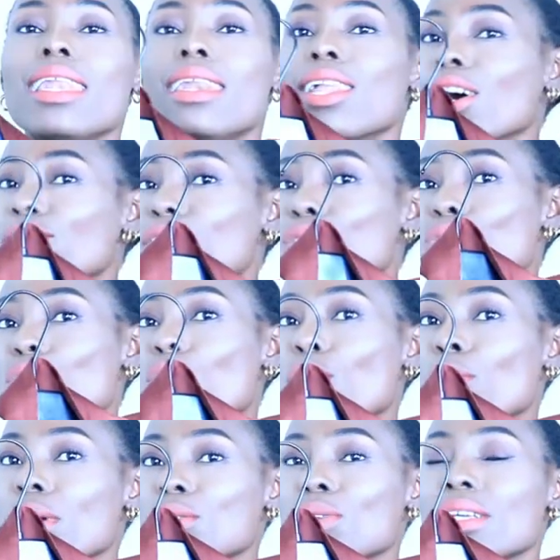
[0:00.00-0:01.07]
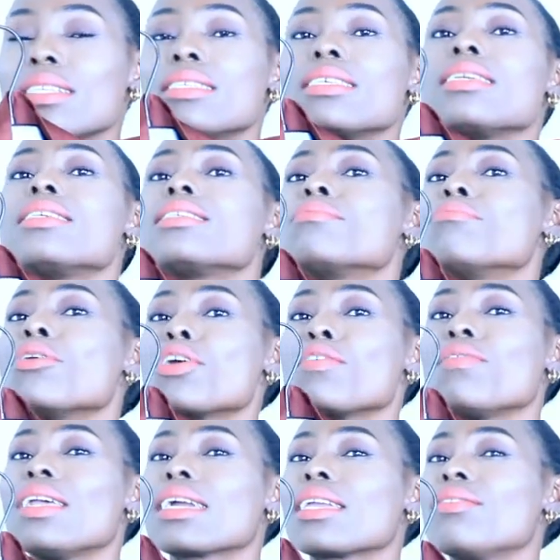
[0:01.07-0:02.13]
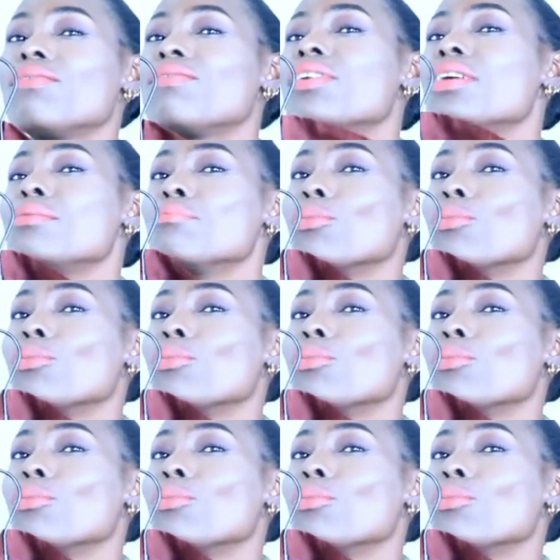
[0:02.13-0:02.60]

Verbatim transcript: i love the two combs you can see it's more of like a very